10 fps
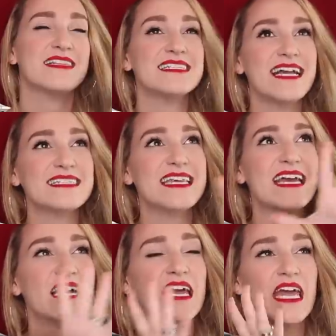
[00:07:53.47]
This next
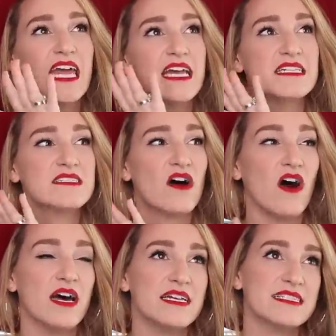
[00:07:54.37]
thing is
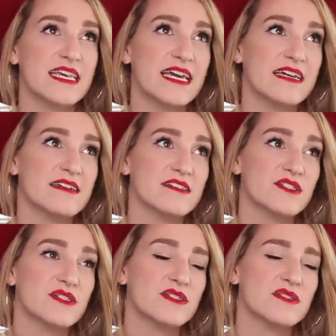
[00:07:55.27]
honestly
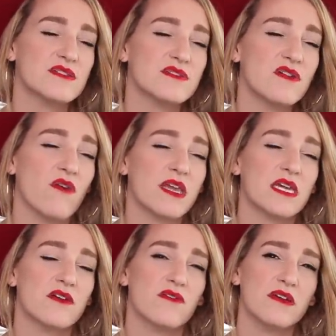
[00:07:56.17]
so
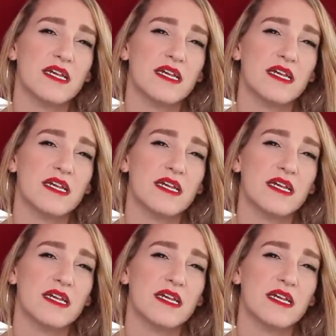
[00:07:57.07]
cute.